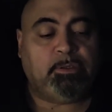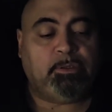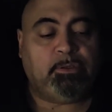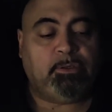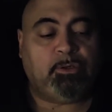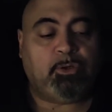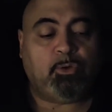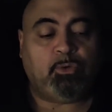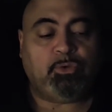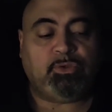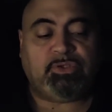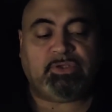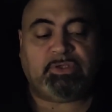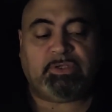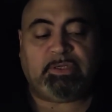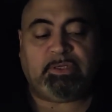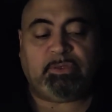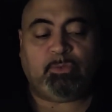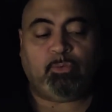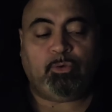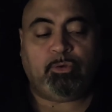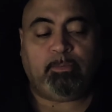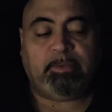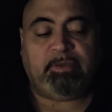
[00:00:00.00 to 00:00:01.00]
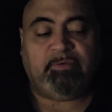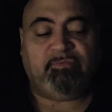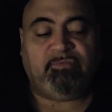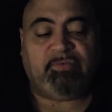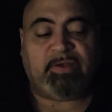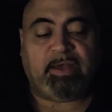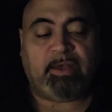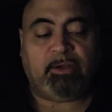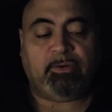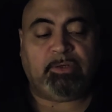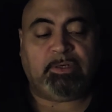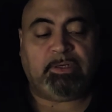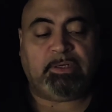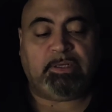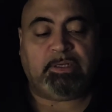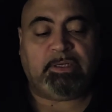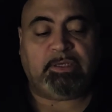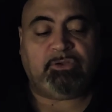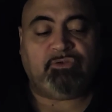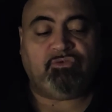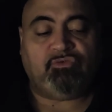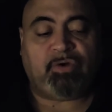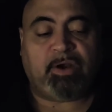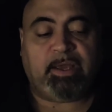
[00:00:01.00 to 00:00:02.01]
no sin will be found in
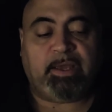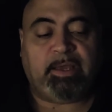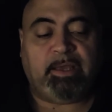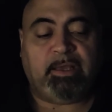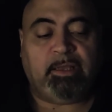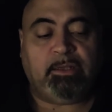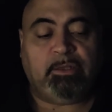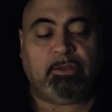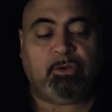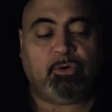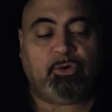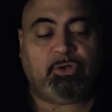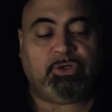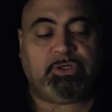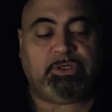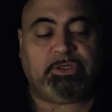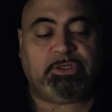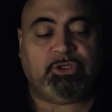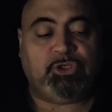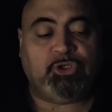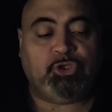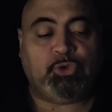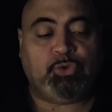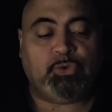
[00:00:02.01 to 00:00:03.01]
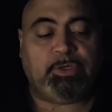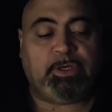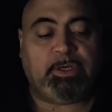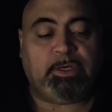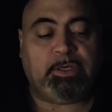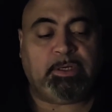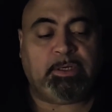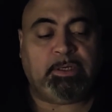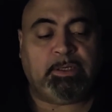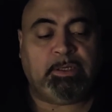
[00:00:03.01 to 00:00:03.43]
Israel or in Judah,